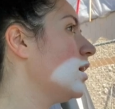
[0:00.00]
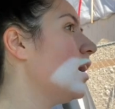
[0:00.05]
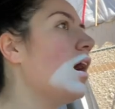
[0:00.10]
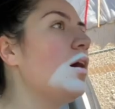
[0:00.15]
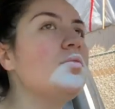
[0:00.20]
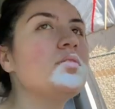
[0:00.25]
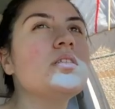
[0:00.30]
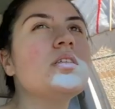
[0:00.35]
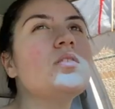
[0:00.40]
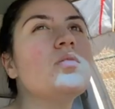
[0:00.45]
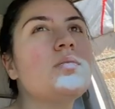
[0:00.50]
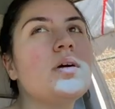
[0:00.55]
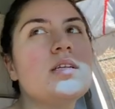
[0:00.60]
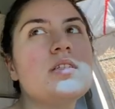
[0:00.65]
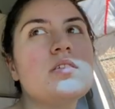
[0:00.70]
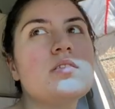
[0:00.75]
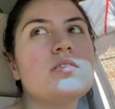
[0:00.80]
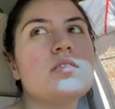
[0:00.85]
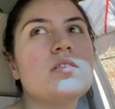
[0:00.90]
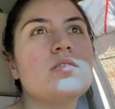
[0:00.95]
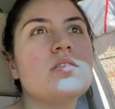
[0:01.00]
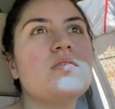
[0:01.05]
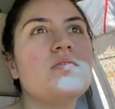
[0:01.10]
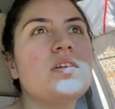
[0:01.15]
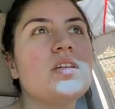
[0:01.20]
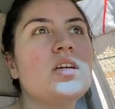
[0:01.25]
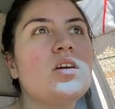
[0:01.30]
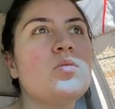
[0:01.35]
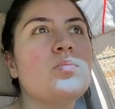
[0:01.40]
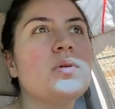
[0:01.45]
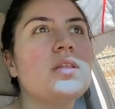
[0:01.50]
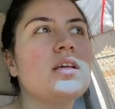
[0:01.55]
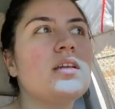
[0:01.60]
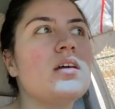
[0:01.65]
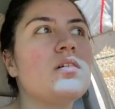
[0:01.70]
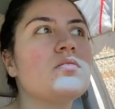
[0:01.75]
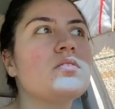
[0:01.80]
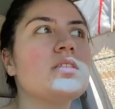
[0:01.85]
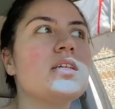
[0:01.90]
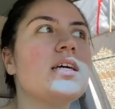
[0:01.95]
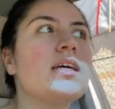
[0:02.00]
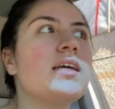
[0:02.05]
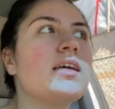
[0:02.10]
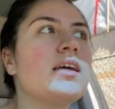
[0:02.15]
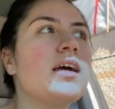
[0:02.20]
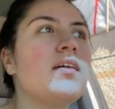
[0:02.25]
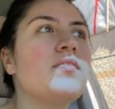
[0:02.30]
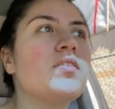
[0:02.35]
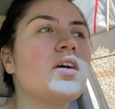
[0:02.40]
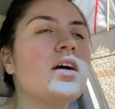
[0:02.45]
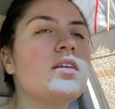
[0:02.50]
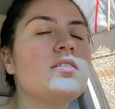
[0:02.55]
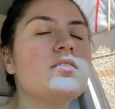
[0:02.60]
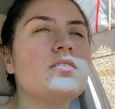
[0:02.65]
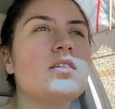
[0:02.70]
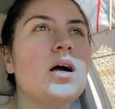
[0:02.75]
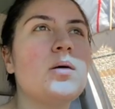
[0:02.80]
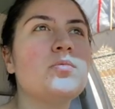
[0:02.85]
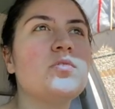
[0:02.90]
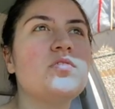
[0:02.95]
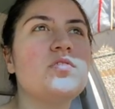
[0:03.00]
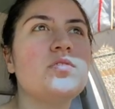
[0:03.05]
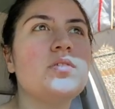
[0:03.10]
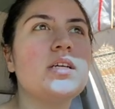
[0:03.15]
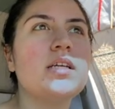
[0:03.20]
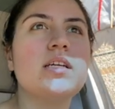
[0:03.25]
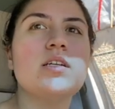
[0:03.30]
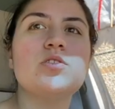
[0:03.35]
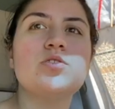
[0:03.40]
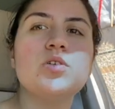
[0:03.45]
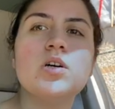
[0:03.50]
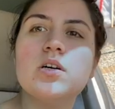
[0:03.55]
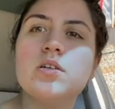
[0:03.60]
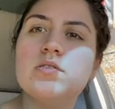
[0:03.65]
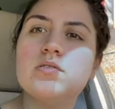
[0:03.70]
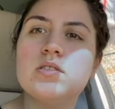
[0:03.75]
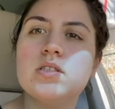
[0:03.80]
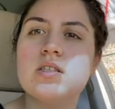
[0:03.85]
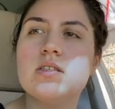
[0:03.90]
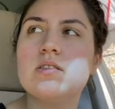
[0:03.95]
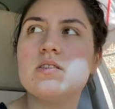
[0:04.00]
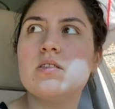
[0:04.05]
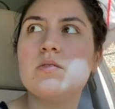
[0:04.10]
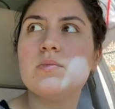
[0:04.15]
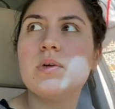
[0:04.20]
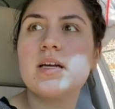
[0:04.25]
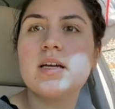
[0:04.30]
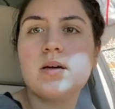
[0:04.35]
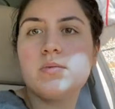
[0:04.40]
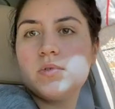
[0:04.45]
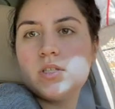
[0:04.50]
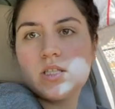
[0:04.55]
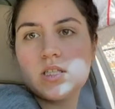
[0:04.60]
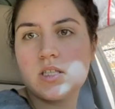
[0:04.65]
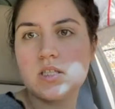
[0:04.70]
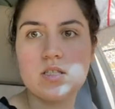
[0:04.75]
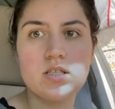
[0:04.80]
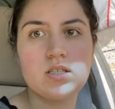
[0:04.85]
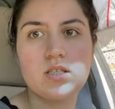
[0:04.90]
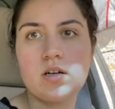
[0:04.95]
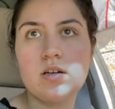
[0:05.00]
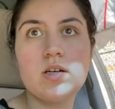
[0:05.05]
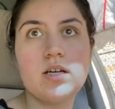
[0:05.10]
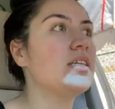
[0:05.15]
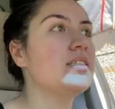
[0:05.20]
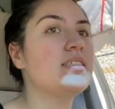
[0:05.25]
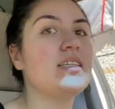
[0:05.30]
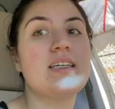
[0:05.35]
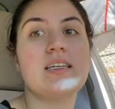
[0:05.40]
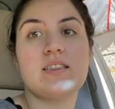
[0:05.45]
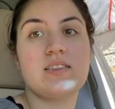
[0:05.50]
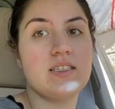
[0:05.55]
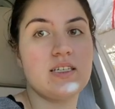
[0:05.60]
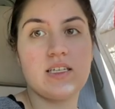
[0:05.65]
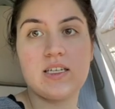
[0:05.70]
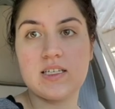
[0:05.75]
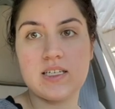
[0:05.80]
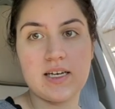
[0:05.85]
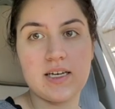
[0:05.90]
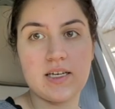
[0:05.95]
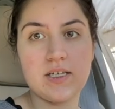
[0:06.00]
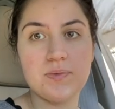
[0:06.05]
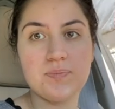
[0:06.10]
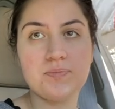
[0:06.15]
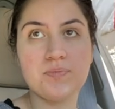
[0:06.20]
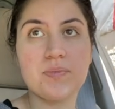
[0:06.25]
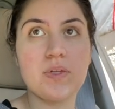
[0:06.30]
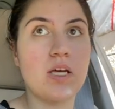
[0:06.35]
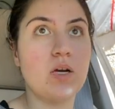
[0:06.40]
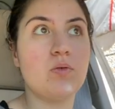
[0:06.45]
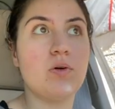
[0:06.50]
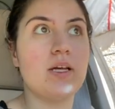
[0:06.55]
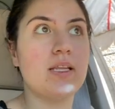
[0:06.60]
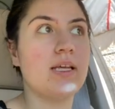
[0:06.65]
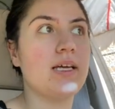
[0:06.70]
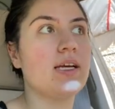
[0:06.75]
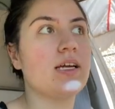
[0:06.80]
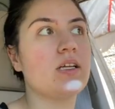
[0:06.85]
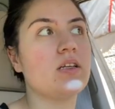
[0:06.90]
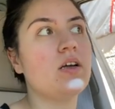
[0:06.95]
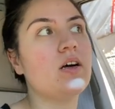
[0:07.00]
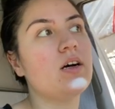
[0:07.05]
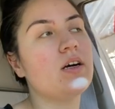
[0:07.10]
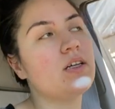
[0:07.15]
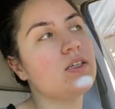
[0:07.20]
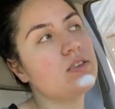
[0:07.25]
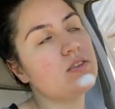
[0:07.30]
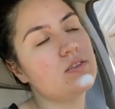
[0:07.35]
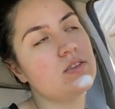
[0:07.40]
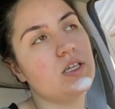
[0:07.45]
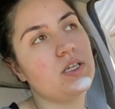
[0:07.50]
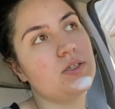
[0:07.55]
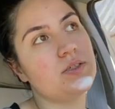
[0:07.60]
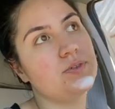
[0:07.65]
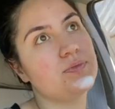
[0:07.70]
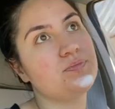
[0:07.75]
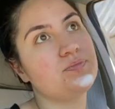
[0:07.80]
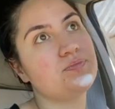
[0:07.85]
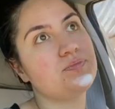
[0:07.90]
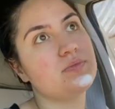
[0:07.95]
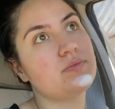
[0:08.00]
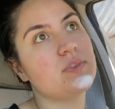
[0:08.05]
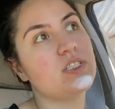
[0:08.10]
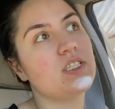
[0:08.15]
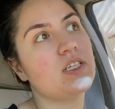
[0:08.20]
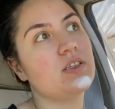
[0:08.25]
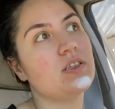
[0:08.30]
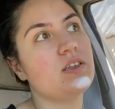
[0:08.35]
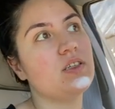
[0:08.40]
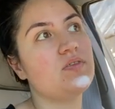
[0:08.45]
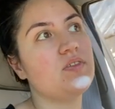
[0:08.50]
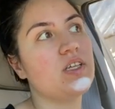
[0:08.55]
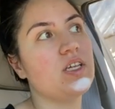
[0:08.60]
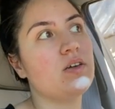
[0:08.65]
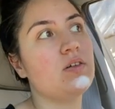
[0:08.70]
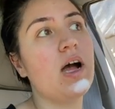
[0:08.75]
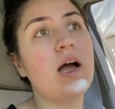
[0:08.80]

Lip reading: I was gonna wait to start the video, but then I was like, I've kind of stopped doing intros, and so I'm like, I'm just gonna start it. It's like a sunny day, like why the heck not? So I'm starting the video.